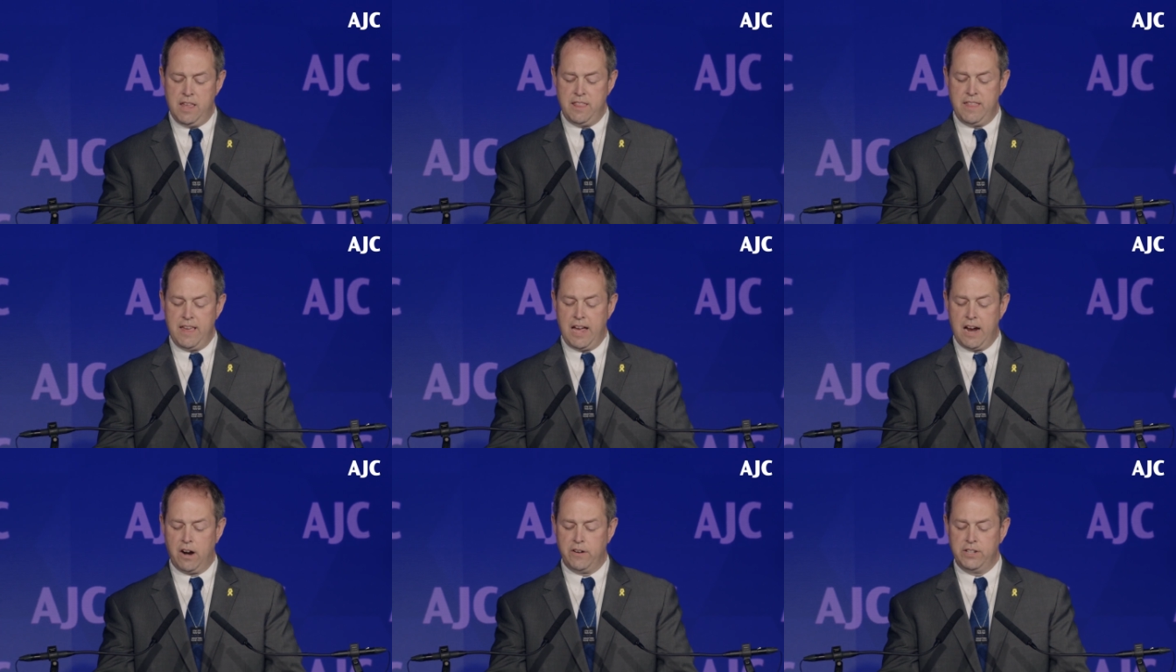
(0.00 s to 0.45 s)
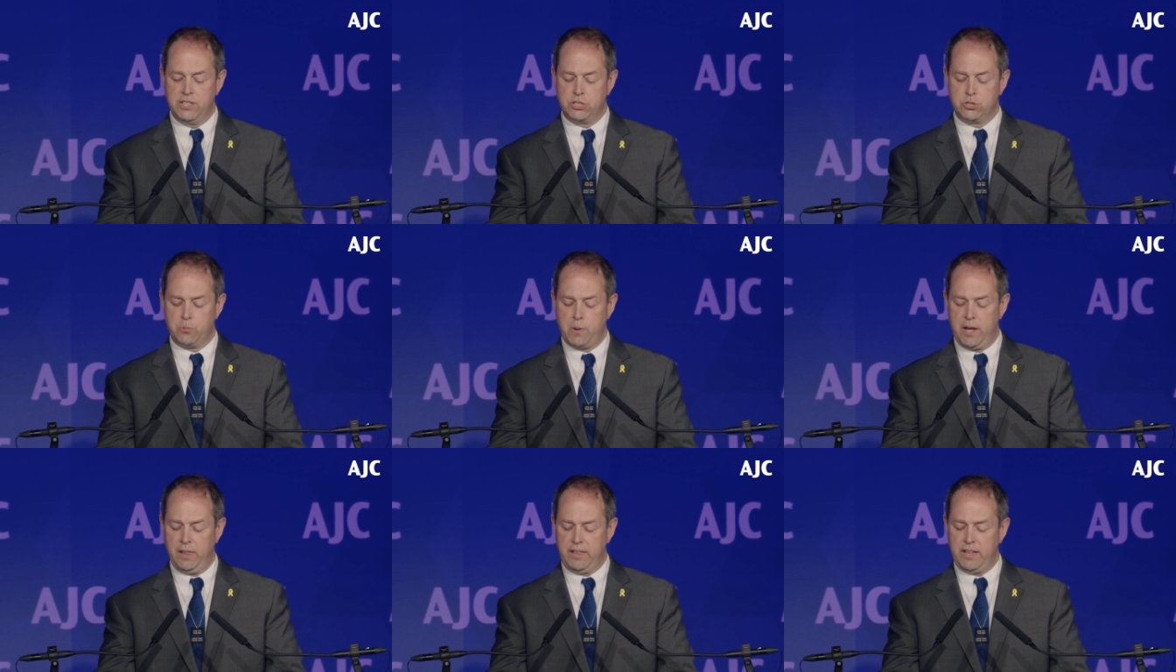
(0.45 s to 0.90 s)
They are
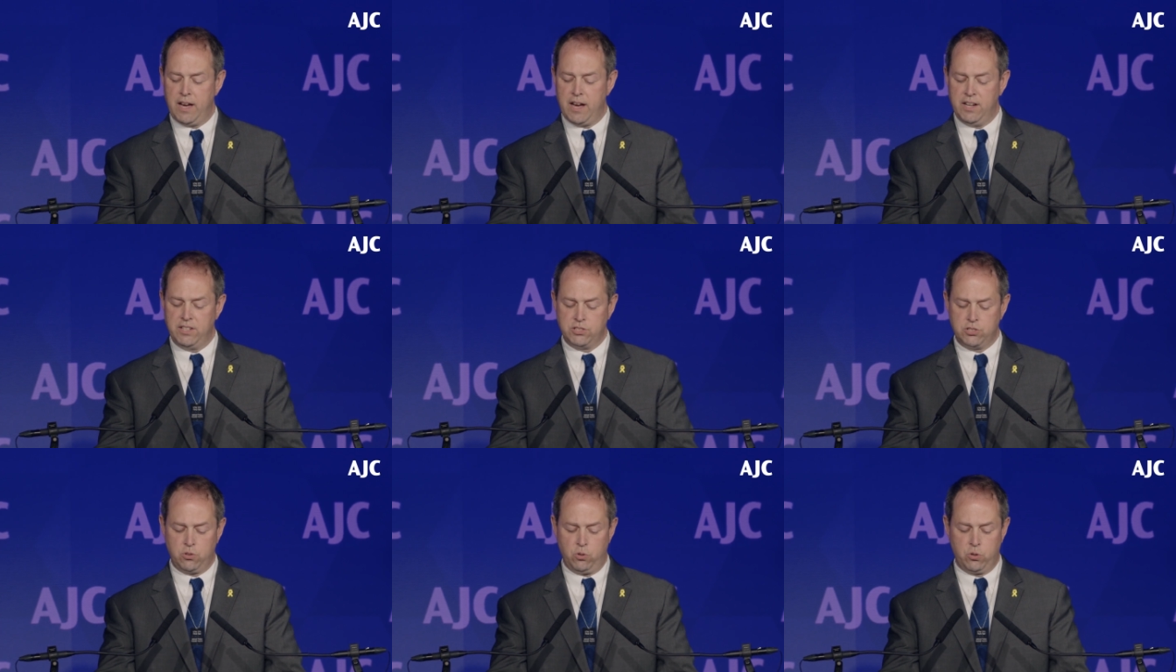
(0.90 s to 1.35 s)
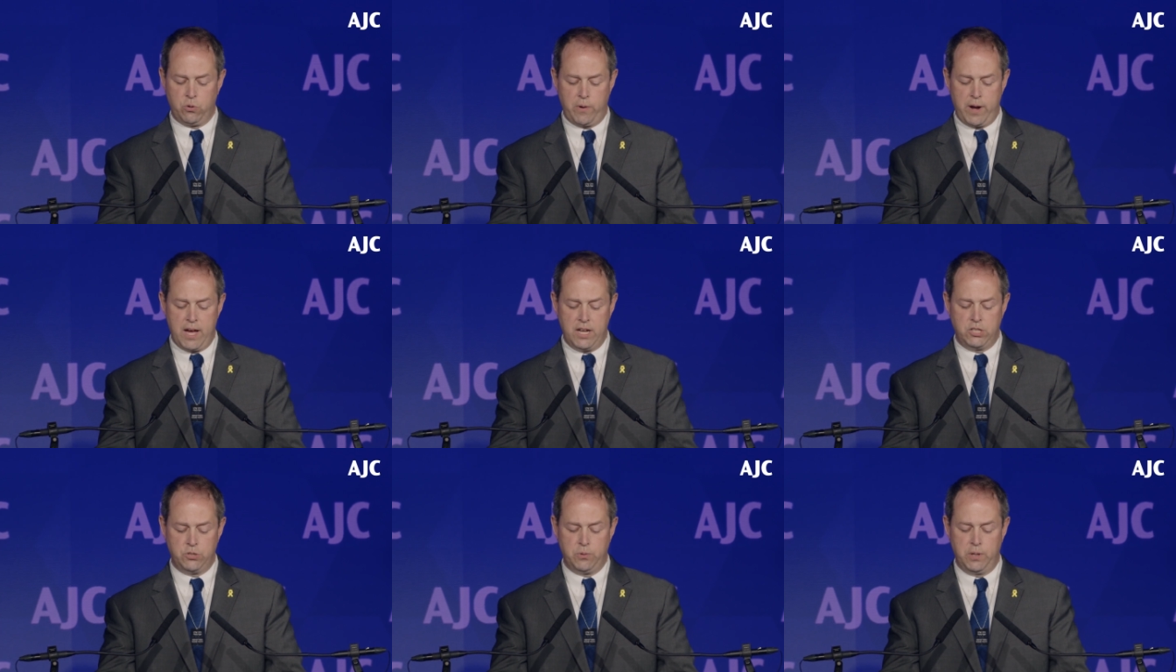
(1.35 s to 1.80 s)
Israeli high school
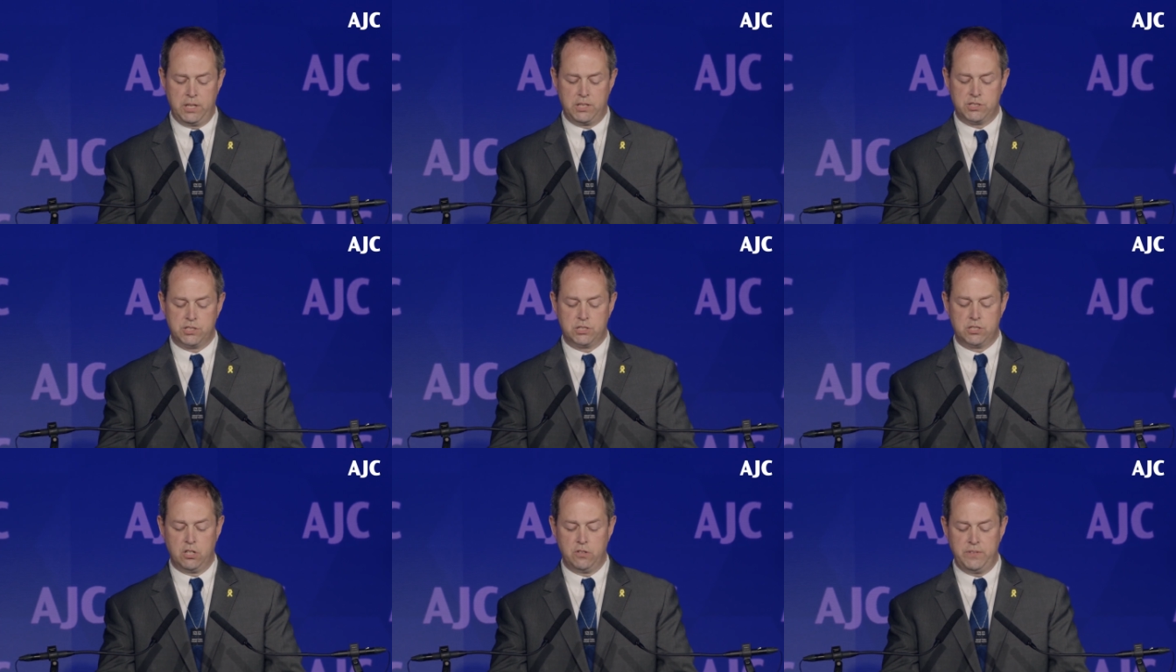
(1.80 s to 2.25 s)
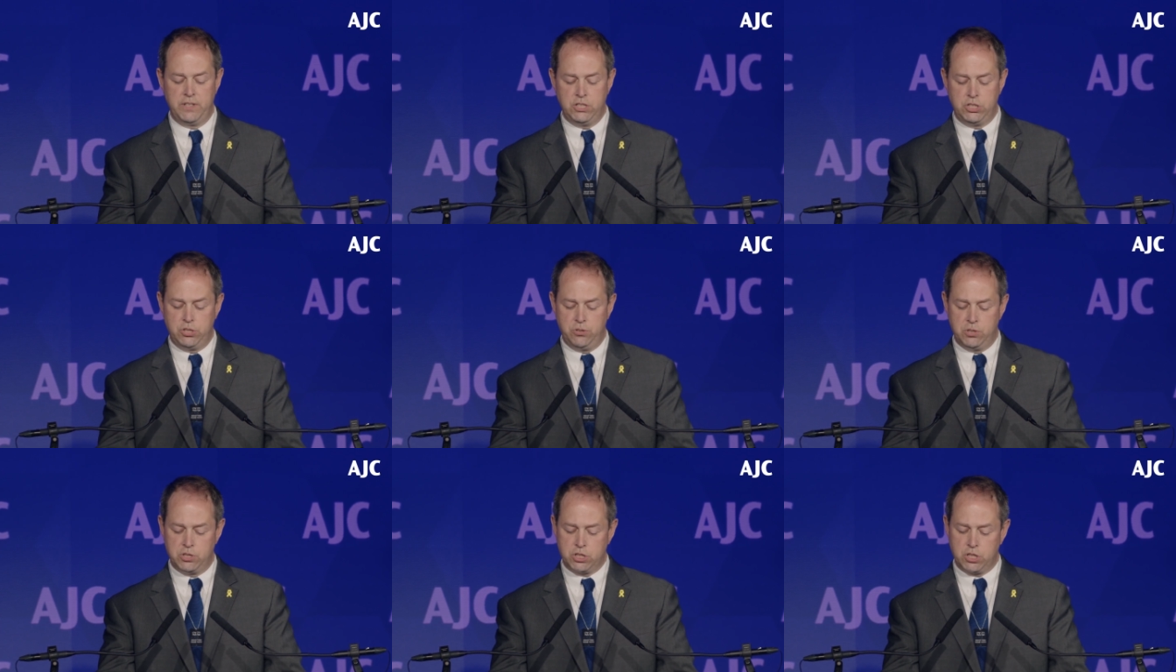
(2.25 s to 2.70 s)
graduates serving
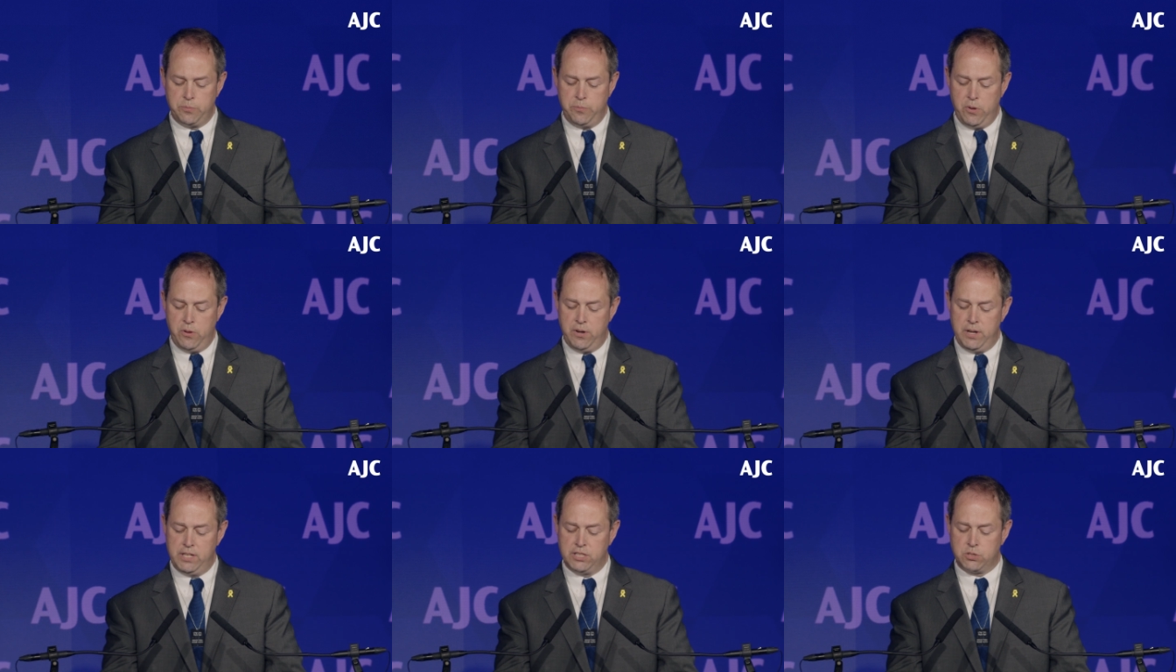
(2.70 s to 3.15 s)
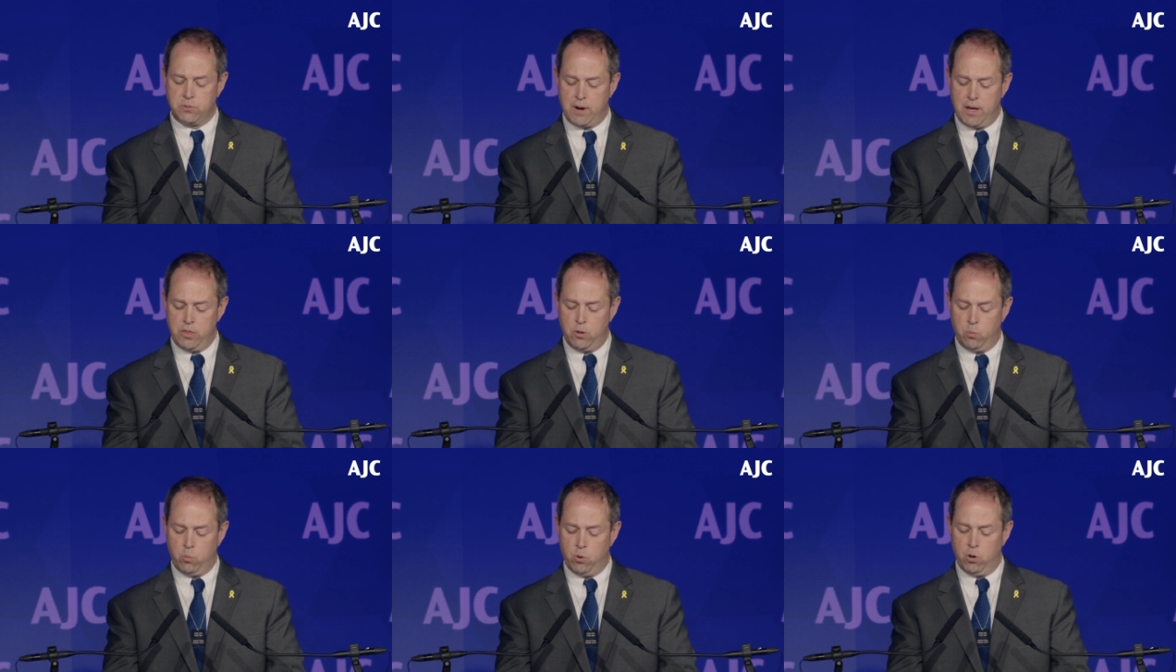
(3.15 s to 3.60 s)
Jewish communities
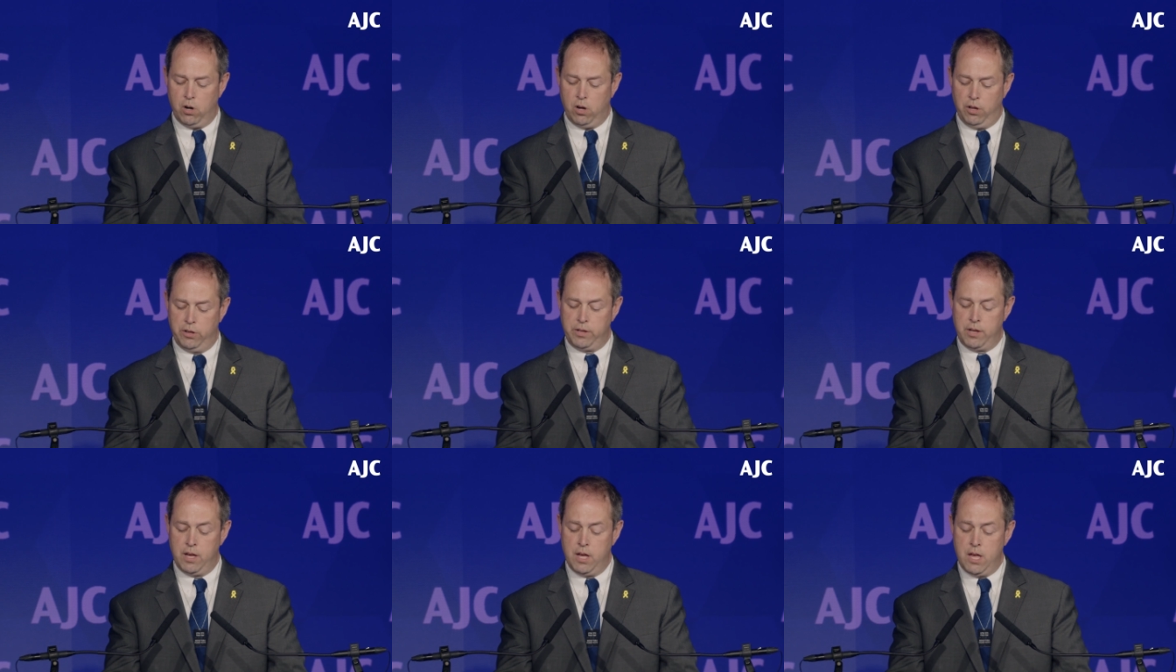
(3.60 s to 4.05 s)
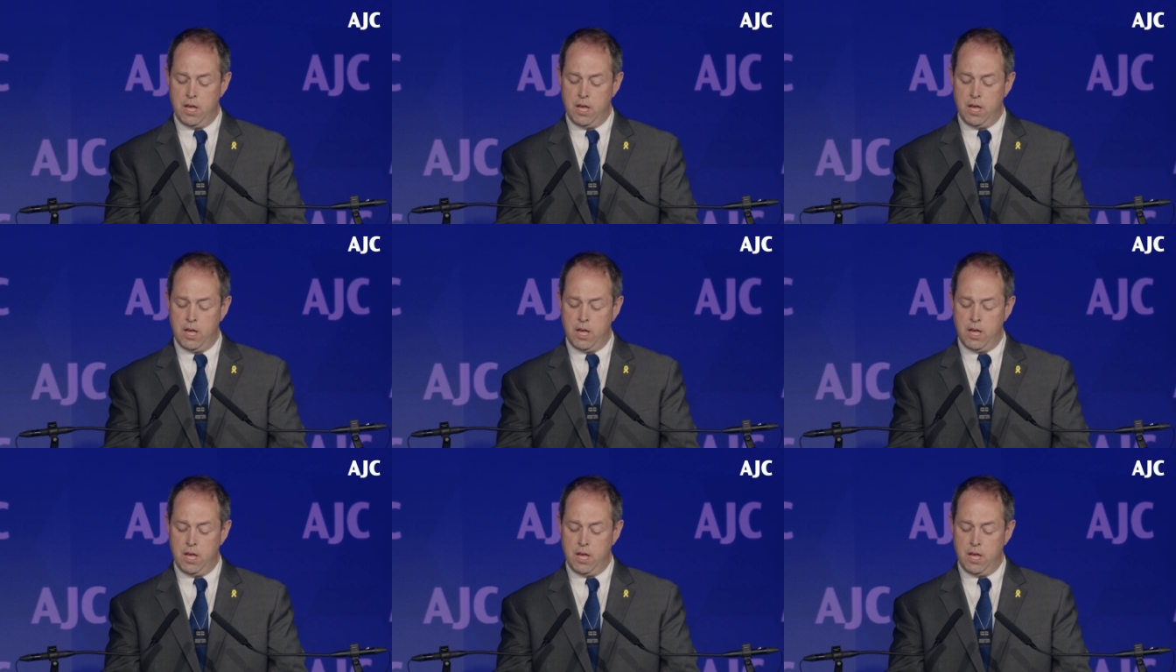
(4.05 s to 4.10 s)
around the world